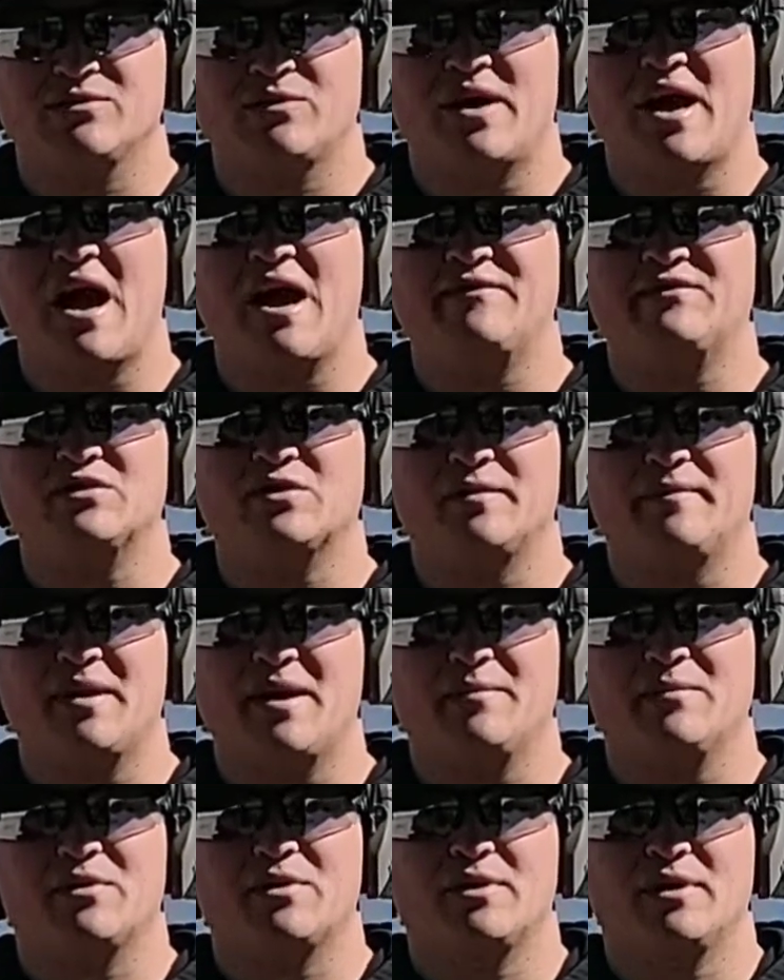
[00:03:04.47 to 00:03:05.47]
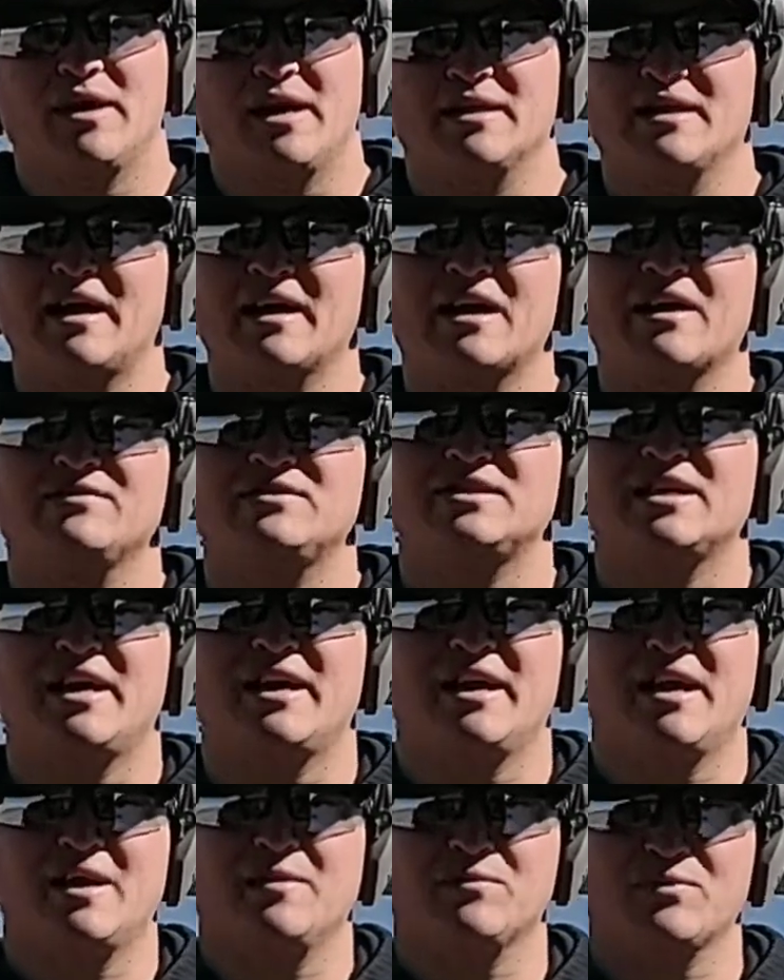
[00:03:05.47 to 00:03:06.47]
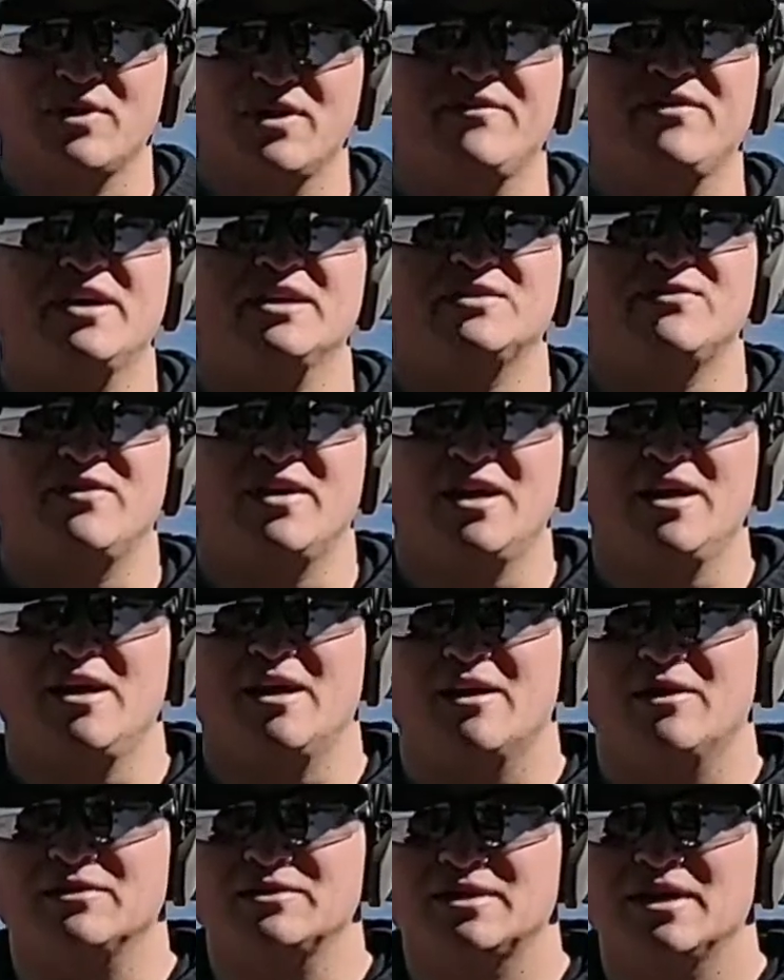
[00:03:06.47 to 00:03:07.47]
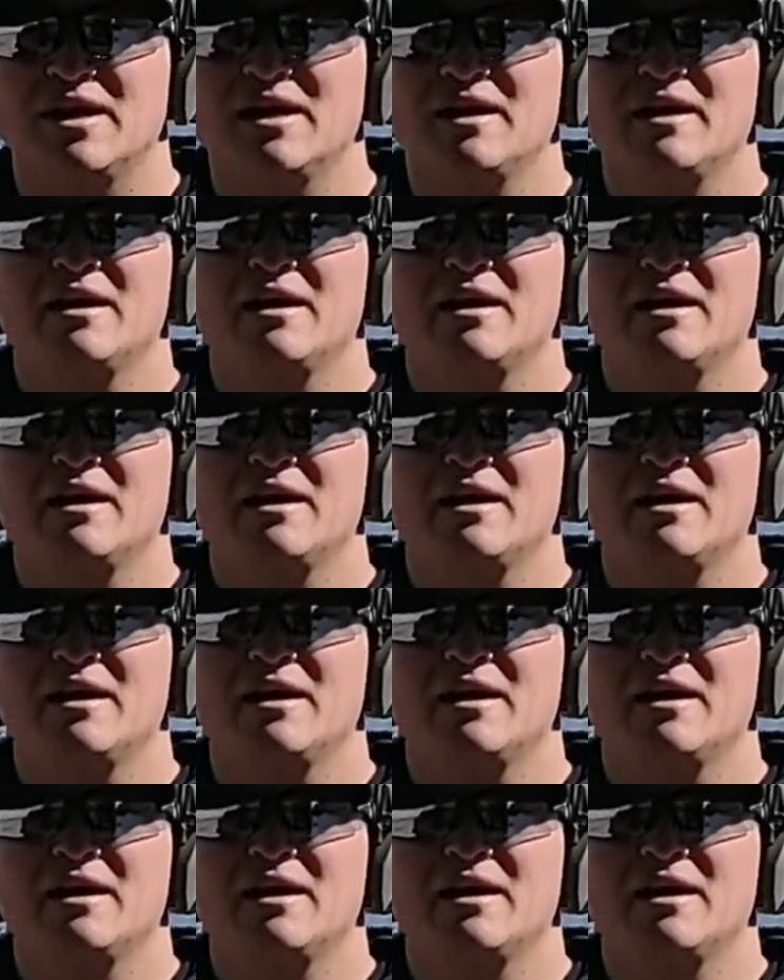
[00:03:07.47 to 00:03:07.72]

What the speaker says: We have to remember, and like I've said in previous videos,